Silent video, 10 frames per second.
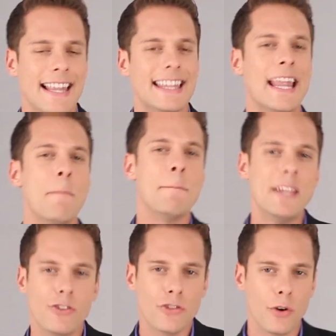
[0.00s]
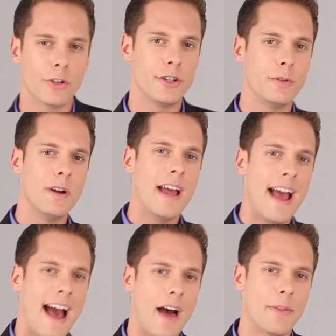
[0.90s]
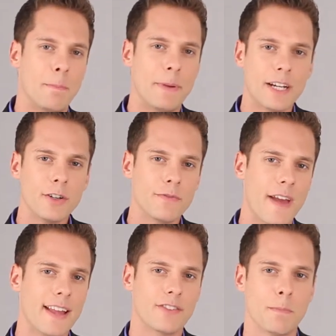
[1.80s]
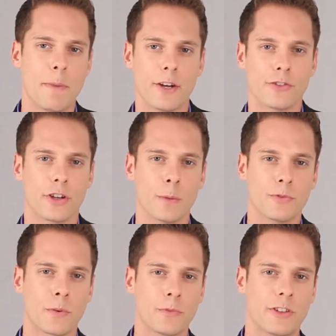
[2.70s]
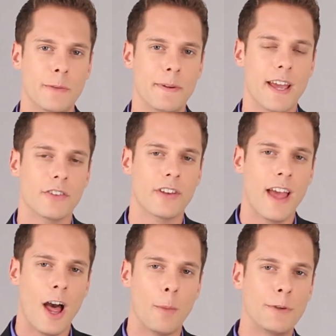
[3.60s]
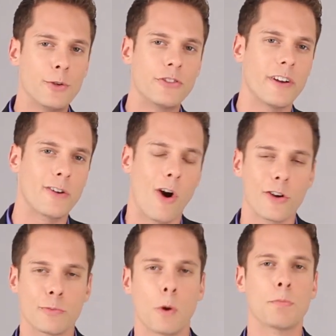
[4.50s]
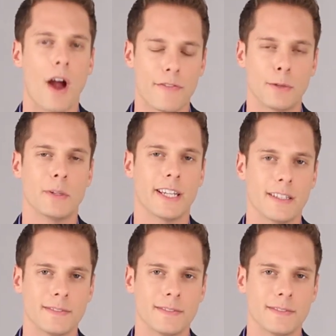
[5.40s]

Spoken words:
Let me show you how the bigger advance and better terms from CPS help you sell cars more profitably.